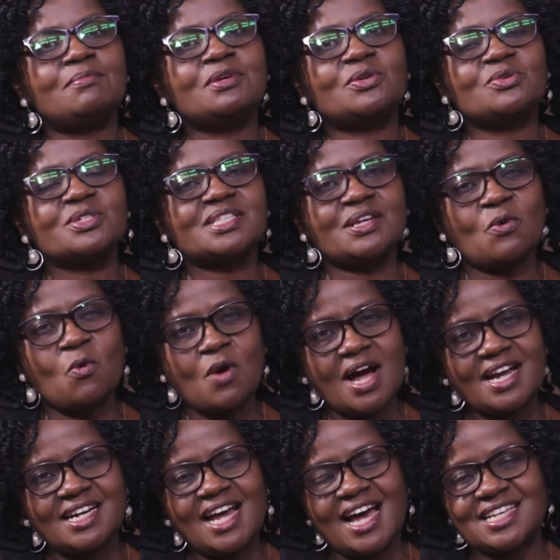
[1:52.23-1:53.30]
because the
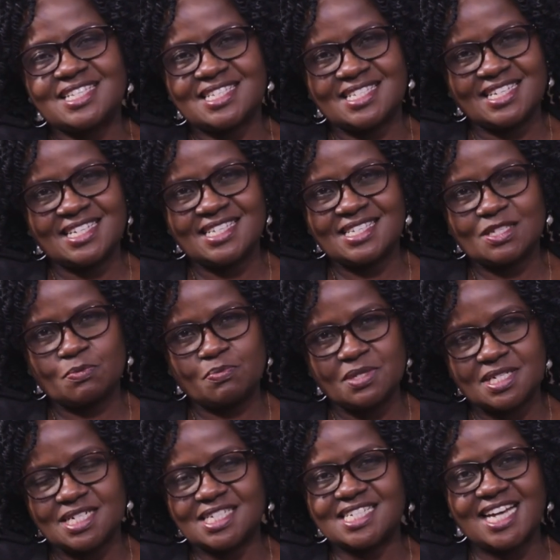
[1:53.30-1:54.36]
word as is
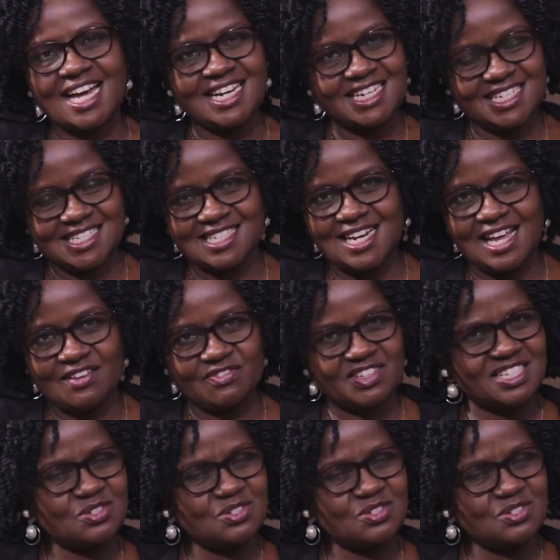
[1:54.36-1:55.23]
spirit and it's life.